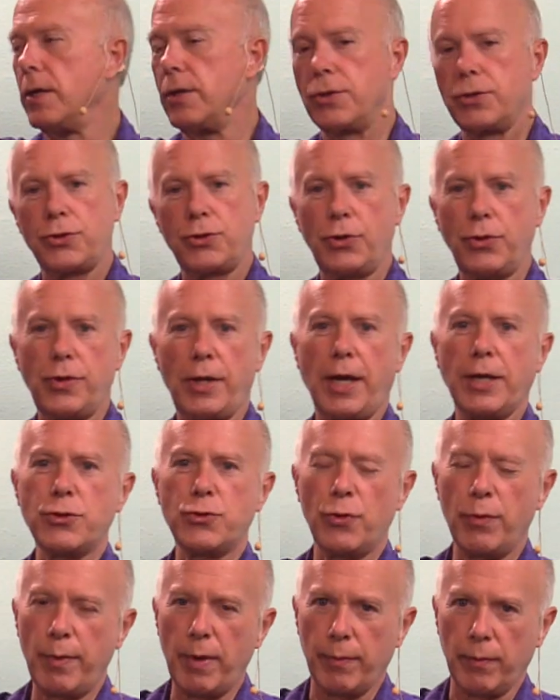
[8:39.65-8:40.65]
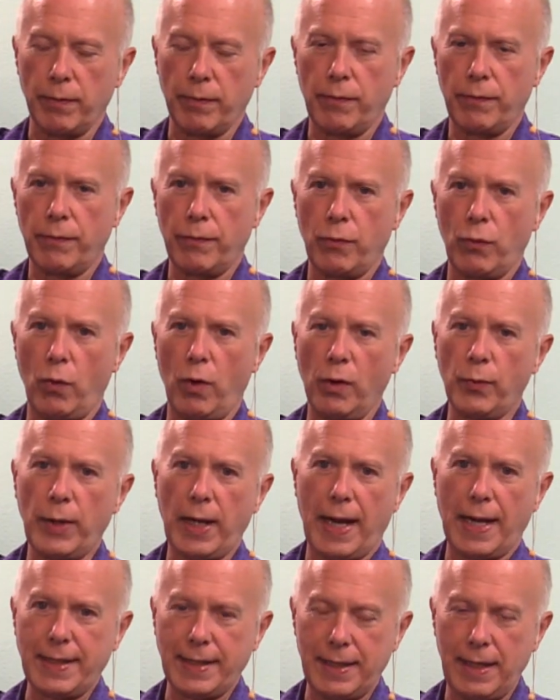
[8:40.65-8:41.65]
Two things to remember. One, we
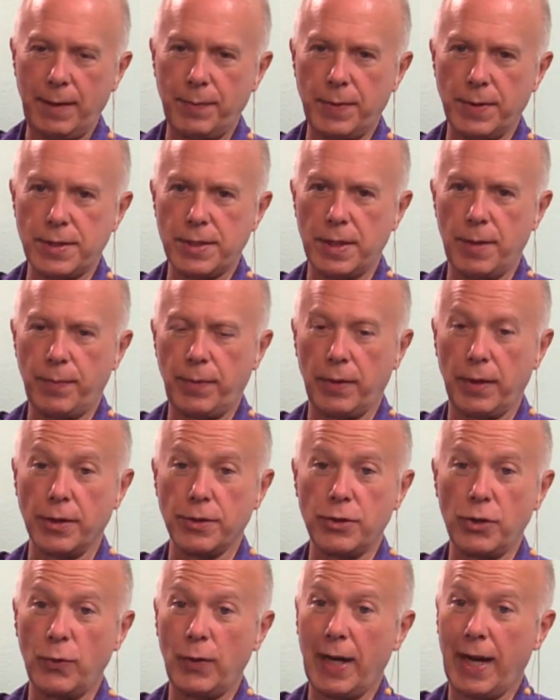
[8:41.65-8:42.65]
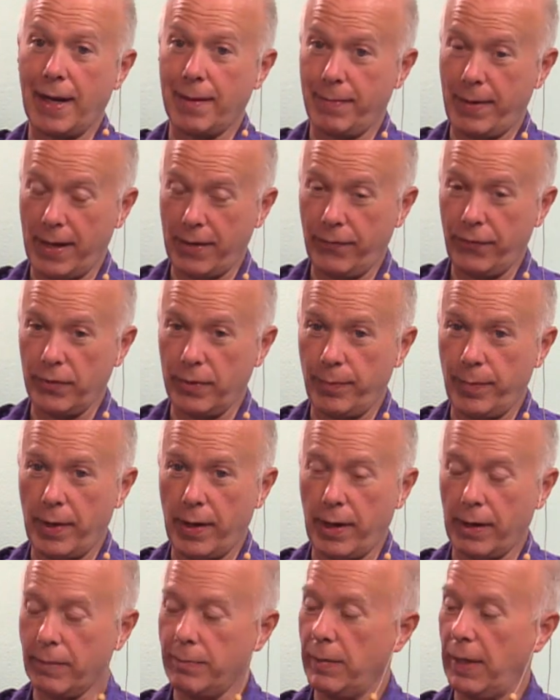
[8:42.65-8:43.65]
like to keep it simple, and two, we like bang for the
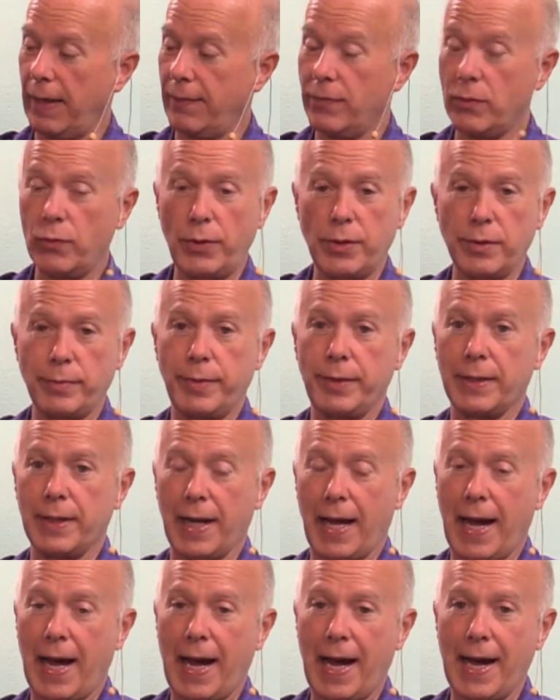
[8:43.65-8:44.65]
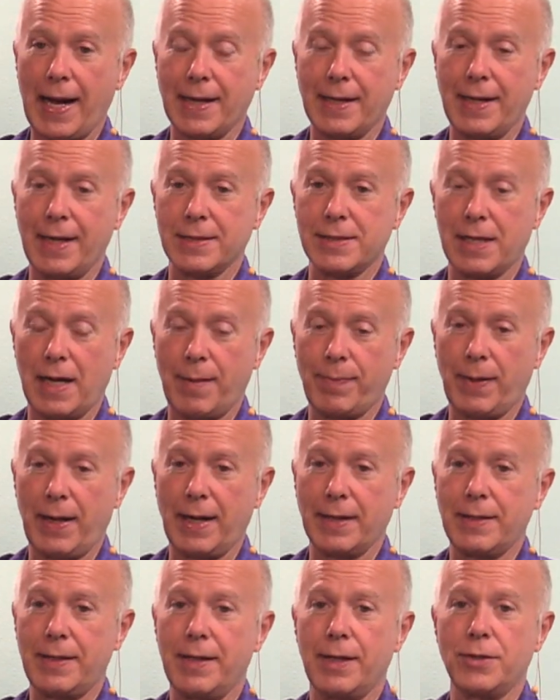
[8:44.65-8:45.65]
buck. Even when you're building a high-end desktop
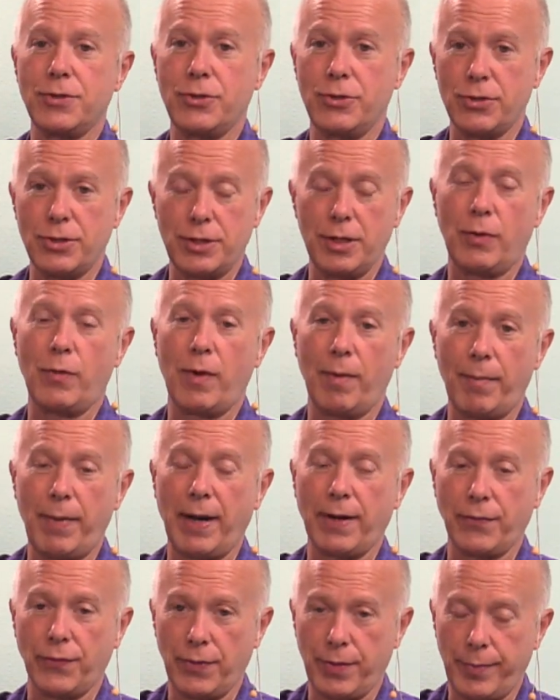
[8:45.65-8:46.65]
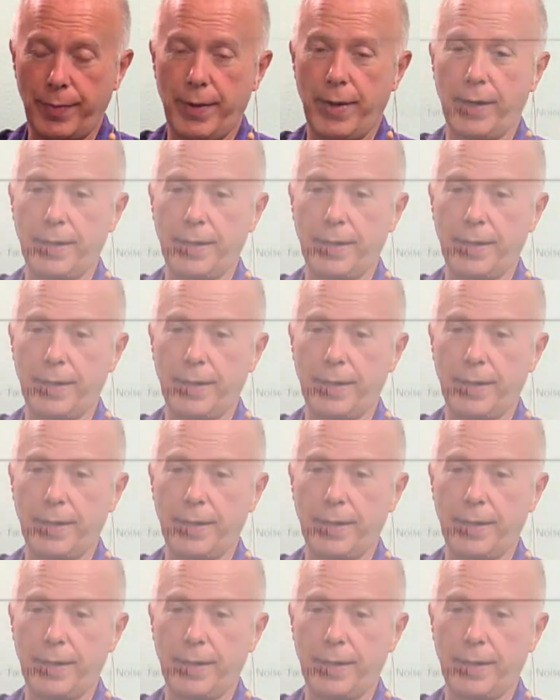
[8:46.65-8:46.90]
like this, you still want bang for the buck.